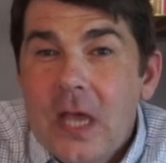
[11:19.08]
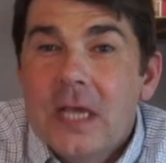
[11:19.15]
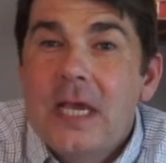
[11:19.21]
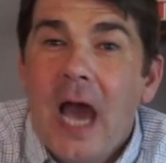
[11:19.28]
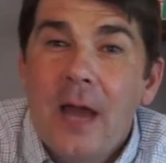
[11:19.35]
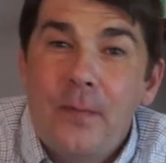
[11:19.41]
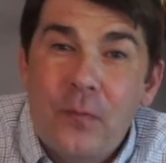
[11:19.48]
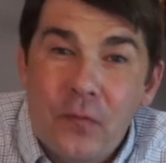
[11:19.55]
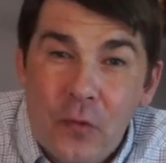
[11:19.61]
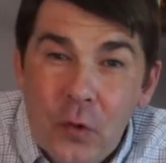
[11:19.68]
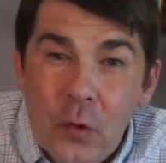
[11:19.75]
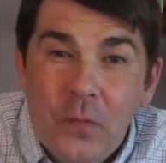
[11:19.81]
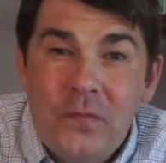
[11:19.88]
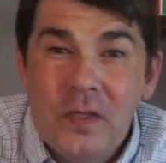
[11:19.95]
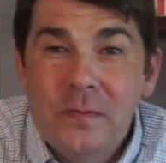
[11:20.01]
God
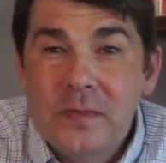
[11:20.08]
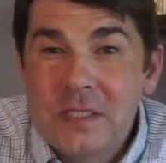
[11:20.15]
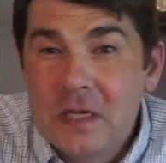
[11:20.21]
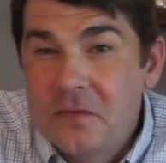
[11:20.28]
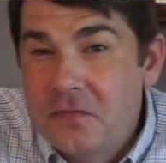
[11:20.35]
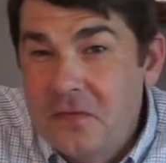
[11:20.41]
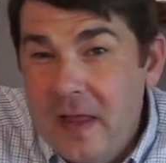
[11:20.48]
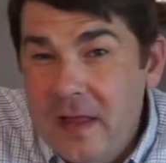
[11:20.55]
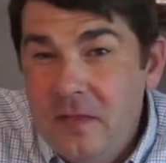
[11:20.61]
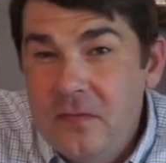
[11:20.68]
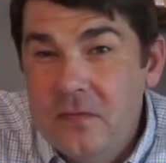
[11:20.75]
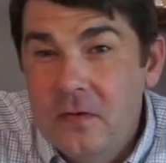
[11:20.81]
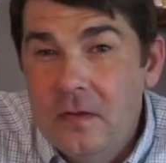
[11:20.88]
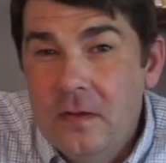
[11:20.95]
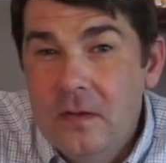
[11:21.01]
proved himself
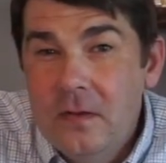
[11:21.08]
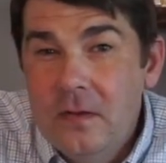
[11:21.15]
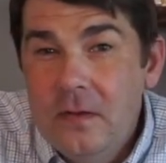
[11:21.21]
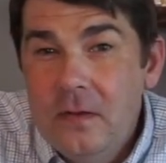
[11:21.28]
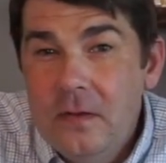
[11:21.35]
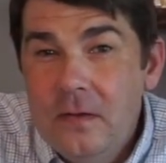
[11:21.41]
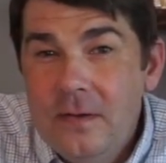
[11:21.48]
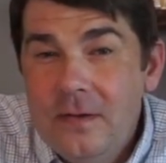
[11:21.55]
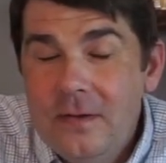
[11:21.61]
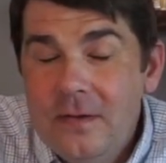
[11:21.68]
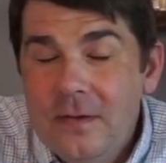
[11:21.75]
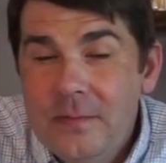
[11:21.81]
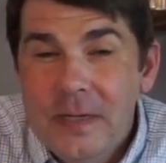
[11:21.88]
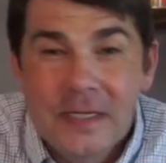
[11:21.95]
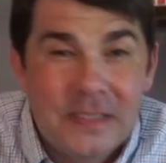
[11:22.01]
faithful.
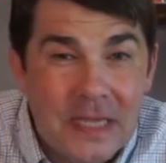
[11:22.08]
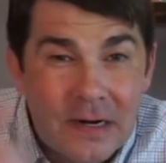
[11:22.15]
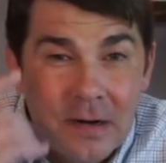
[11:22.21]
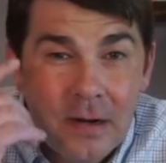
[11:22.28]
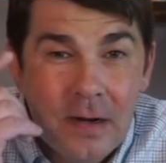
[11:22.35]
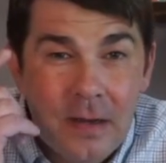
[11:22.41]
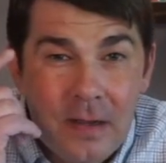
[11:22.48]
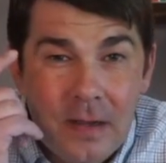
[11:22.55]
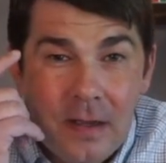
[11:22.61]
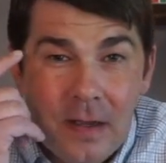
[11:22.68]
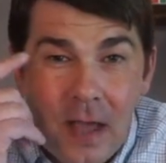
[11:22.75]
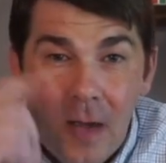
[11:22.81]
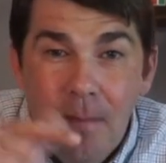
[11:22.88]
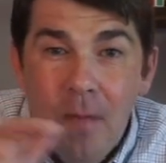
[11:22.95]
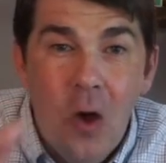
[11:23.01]
I mean, is there
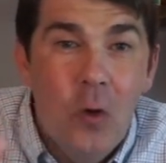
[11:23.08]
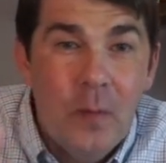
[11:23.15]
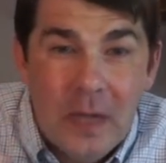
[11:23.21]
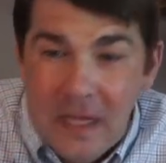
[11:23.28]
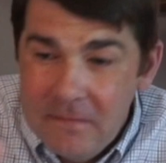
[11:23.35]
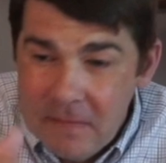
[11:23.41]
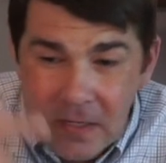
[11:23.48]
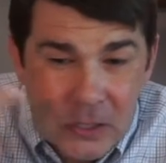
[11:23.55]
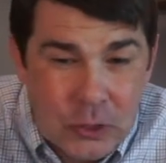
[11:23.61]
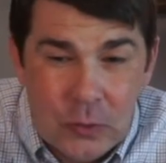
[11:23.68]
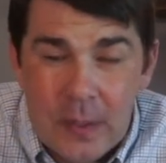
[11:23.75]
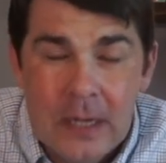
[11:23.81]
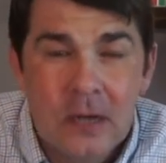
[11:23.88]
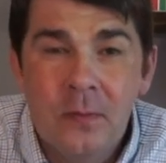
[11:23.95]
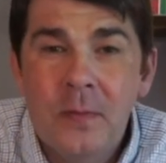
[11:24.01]
a moment, even as you
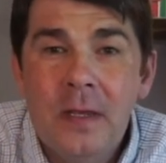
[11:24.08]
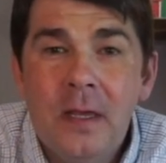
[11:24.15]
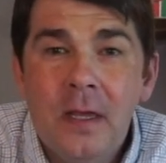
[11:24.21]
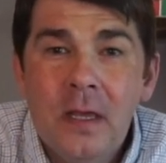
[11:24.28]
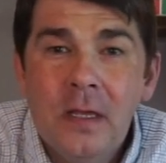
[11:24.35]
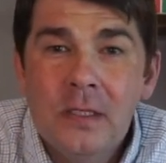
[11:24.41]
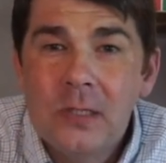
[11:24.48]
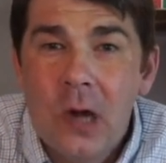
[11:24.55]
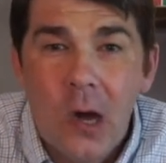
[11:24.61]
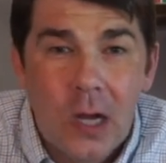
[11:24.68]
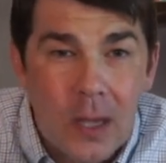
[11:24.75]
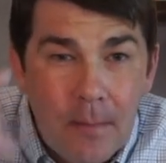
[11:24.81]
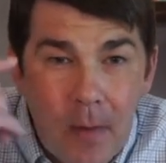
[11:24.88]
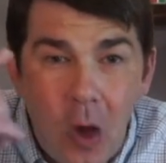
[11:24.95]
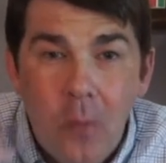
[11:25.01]
hear me
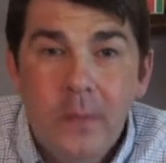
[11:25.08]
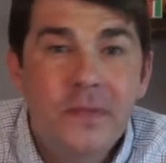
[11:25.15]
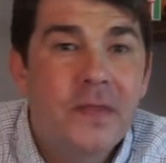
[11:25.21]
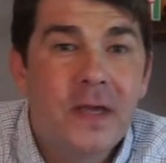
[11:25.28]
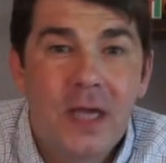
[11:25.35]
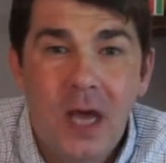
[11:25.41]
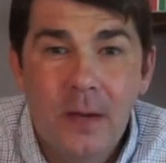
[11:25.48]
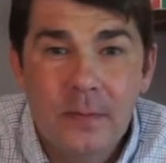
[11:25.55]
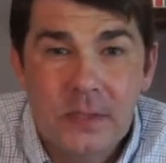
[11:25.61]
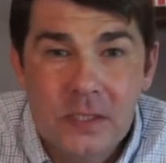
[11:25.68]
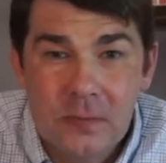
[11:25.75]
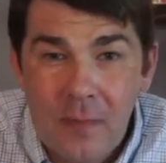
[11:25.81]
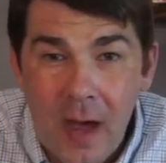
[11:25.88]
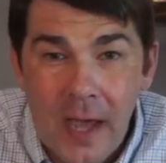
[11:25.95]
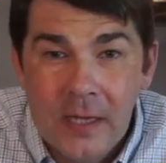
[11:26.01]
talk, a moment that comes
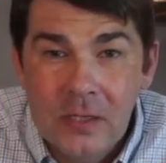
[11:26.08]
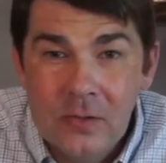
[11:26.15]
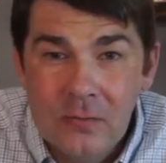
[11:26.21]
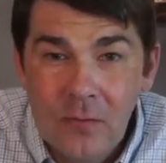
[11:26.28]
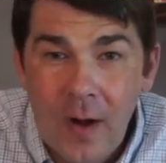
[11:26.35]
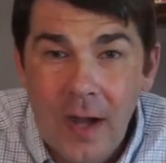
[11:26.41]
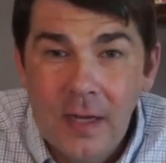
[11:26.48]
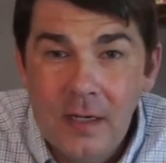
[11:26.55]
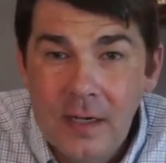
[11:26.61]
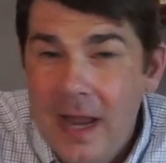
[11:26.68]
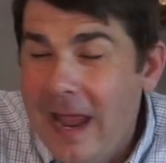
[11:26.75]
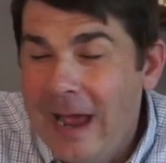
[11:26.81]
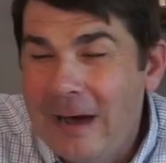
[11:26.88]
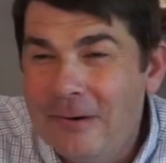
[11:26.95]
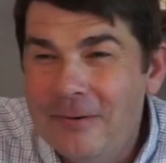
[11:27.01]
to mind right
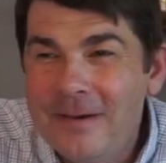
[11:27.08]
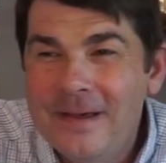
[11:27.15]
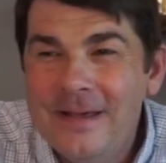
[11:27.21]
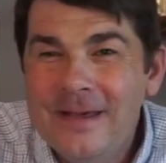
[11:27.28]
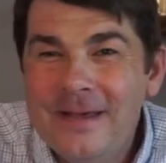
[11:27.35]
now?